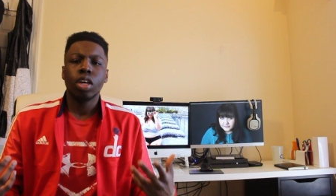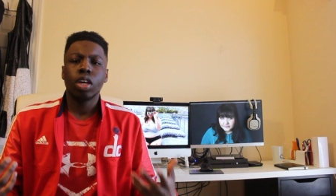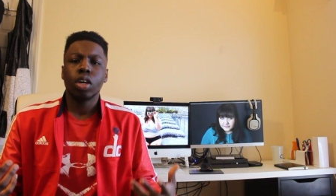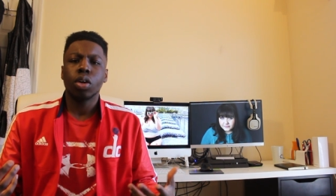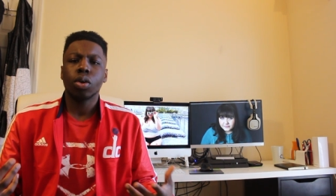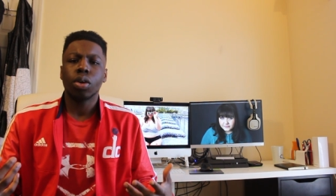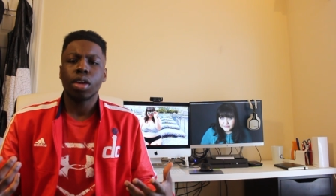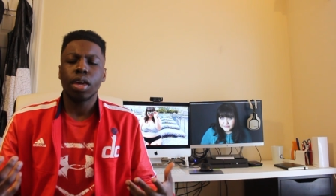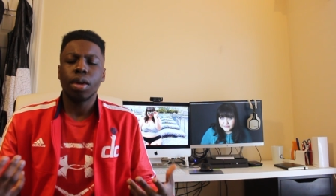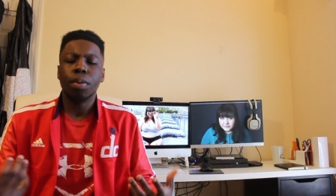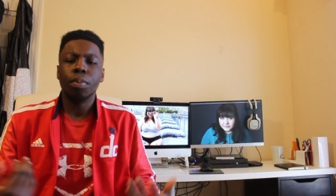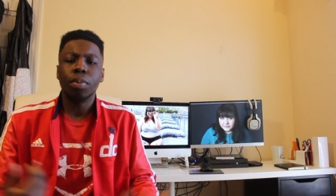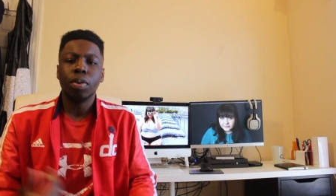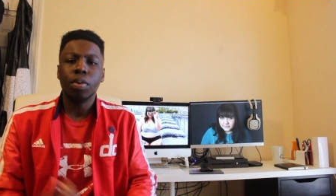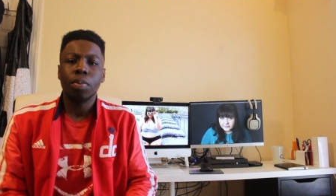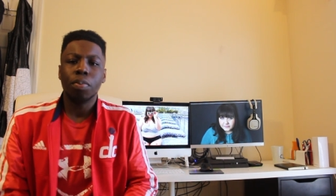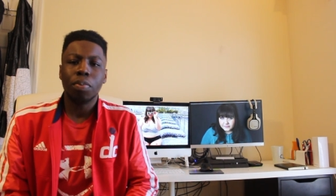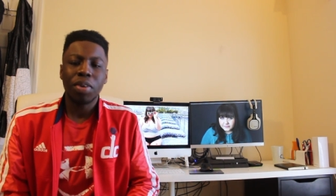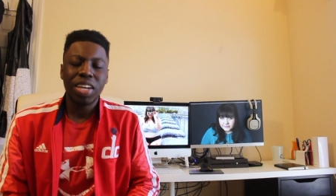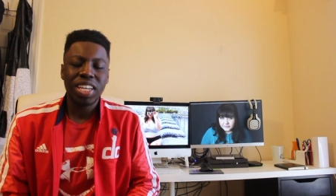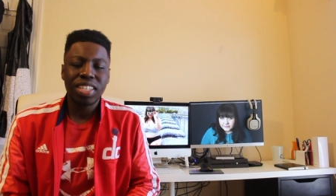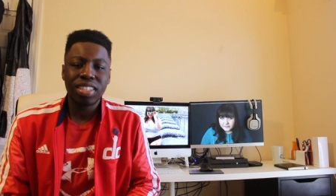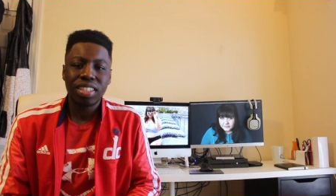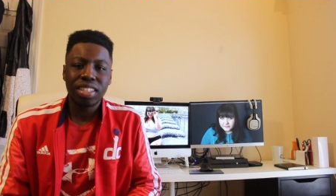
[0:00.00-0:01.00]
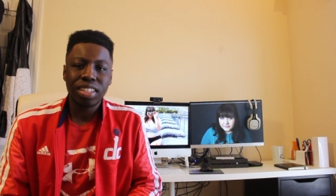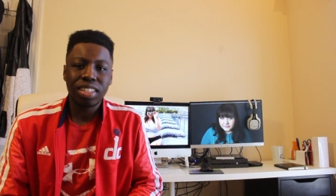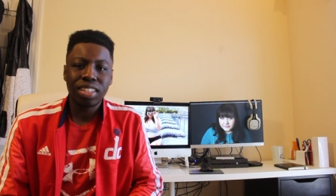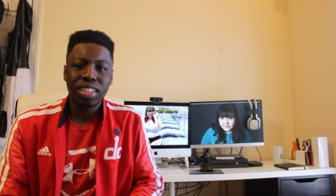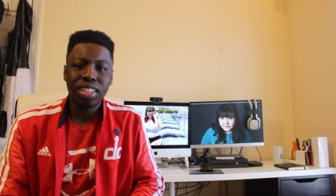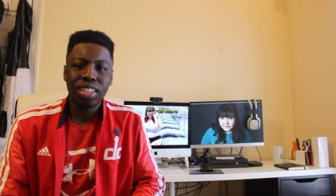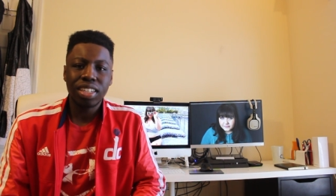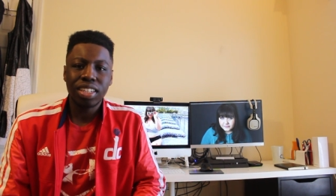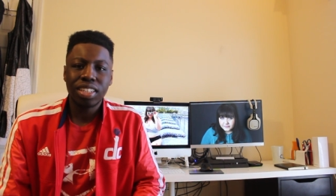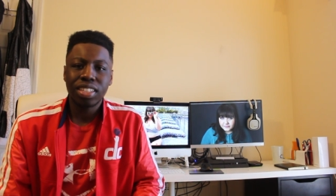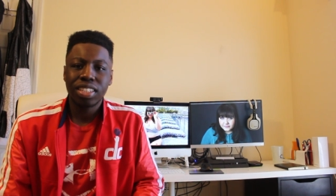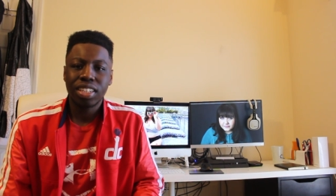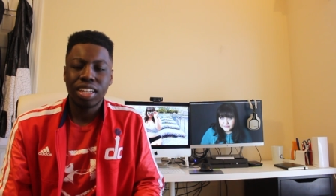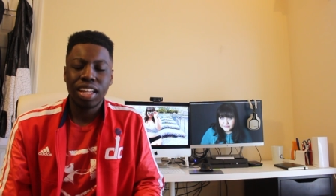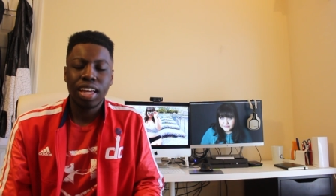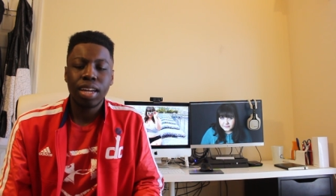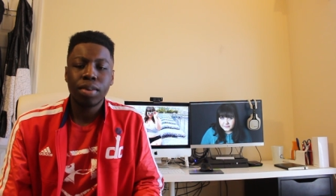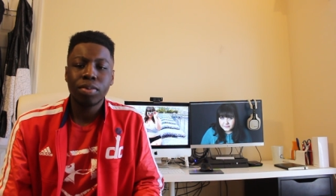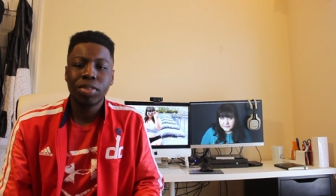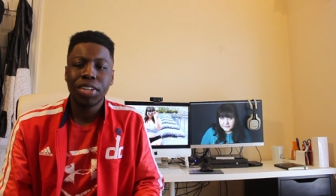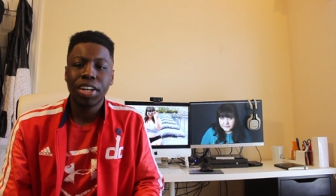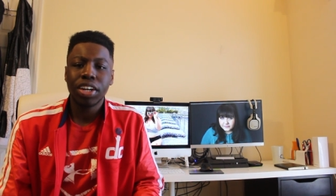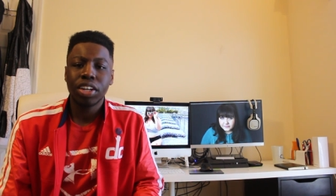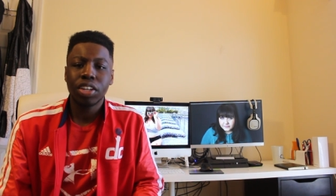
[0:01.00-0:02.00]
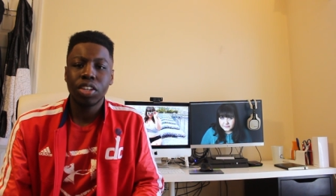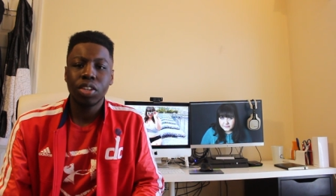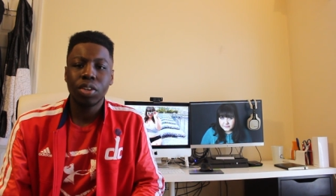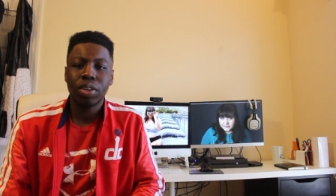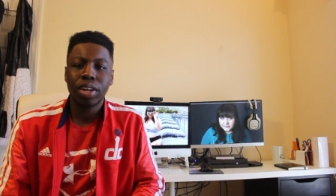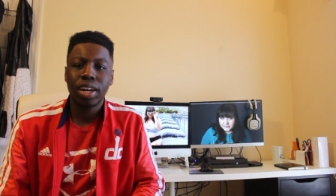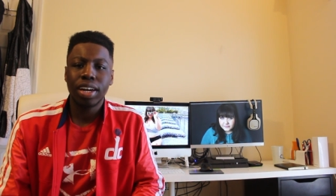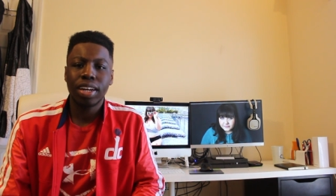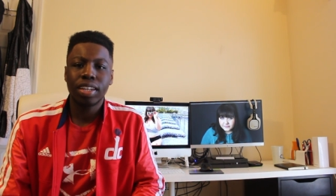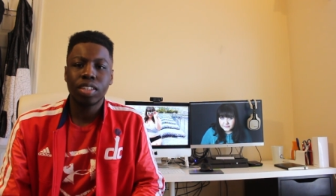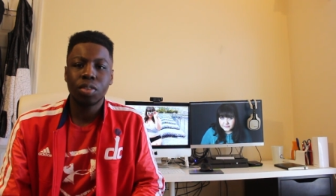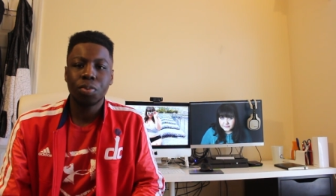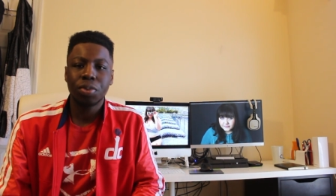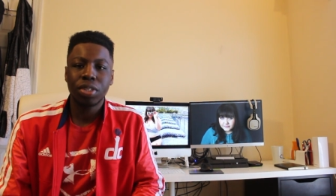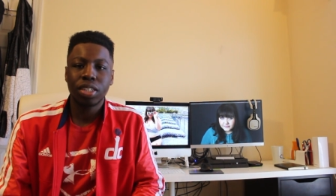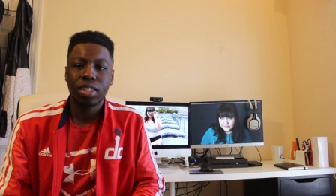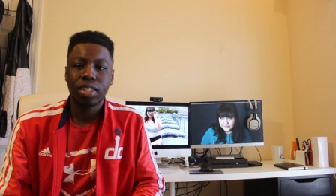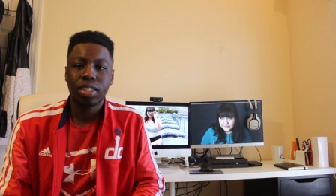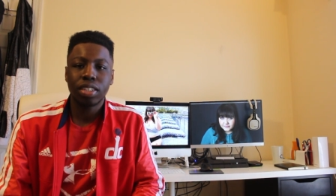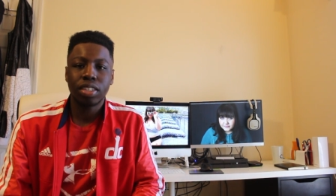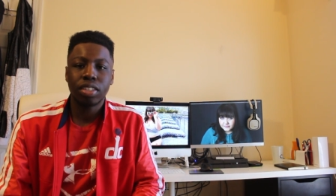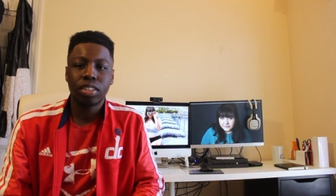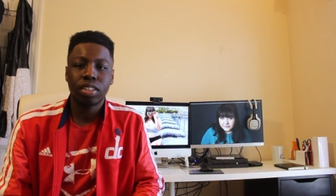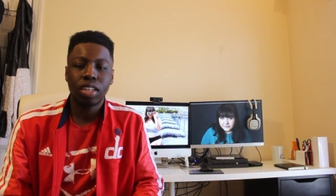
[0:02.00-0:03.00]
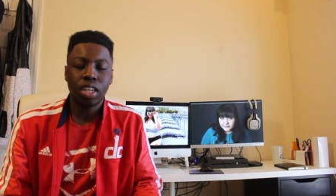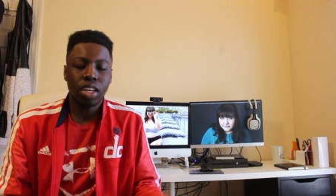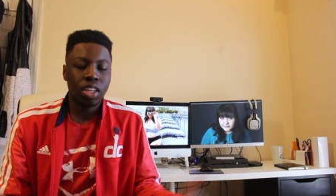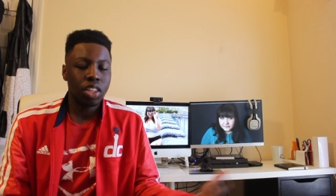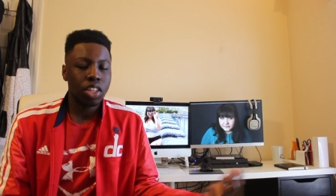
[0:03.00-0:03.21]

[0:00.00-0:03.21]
Okay, but basically, today I'm talking to you guys because